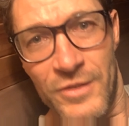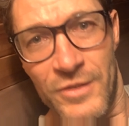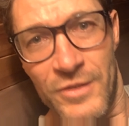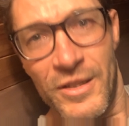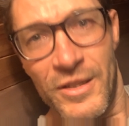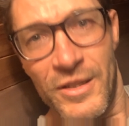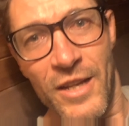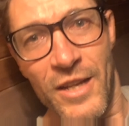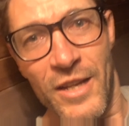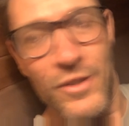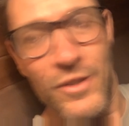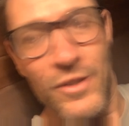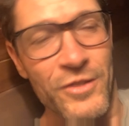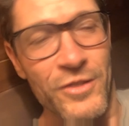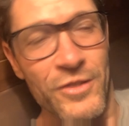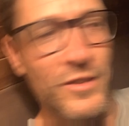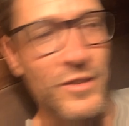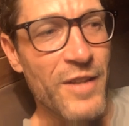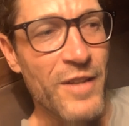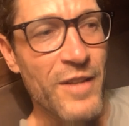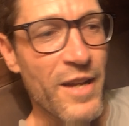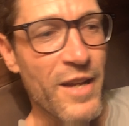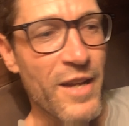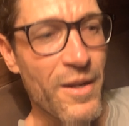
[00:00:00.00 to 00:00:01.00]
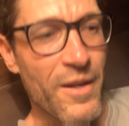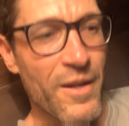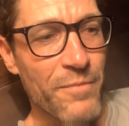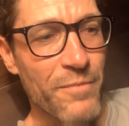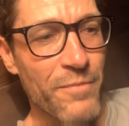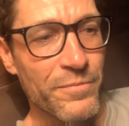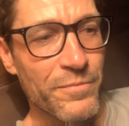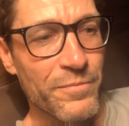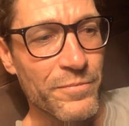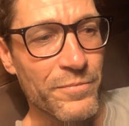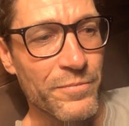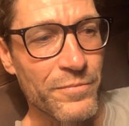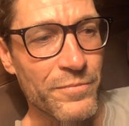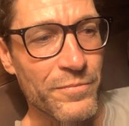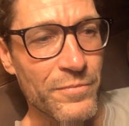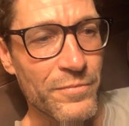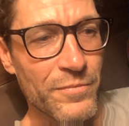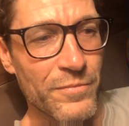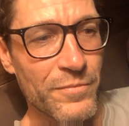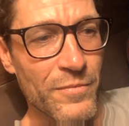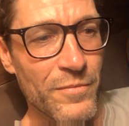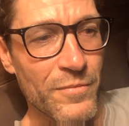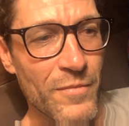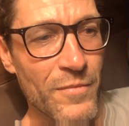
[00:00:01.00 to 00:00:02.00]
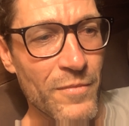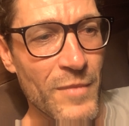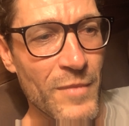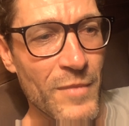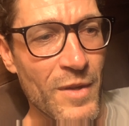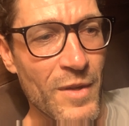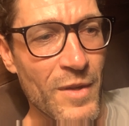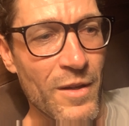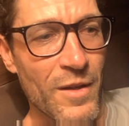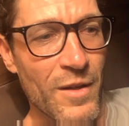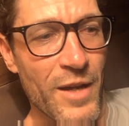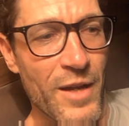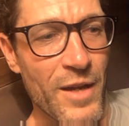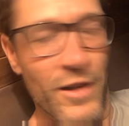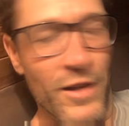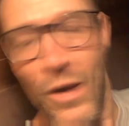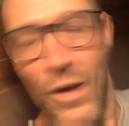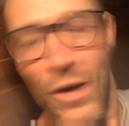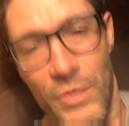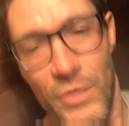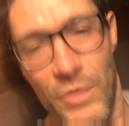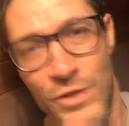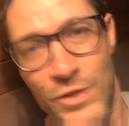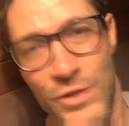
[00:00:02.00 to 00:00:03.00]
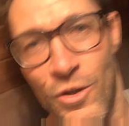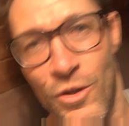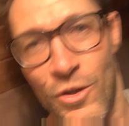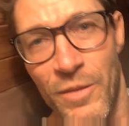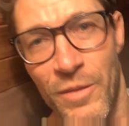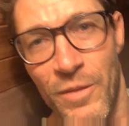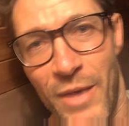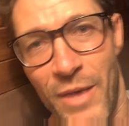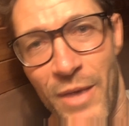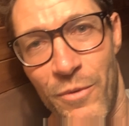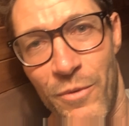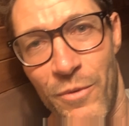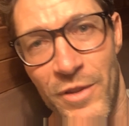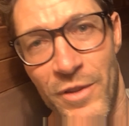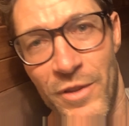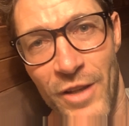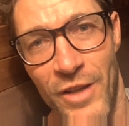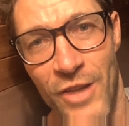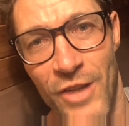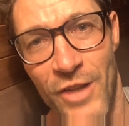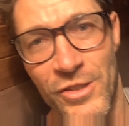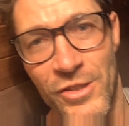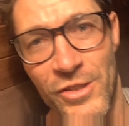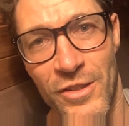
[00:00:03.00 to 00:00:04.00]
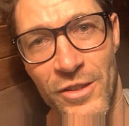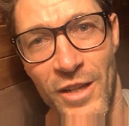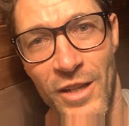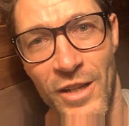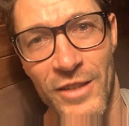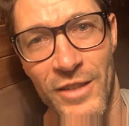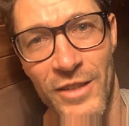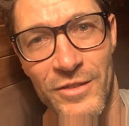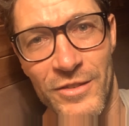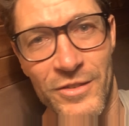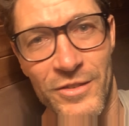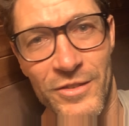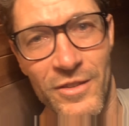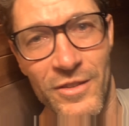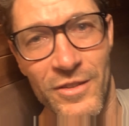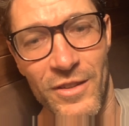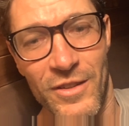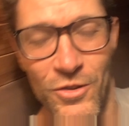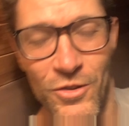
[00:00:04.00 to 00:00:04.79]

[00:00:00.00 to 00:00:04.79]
just get used to that. And like we're talking about with the ocean, like it's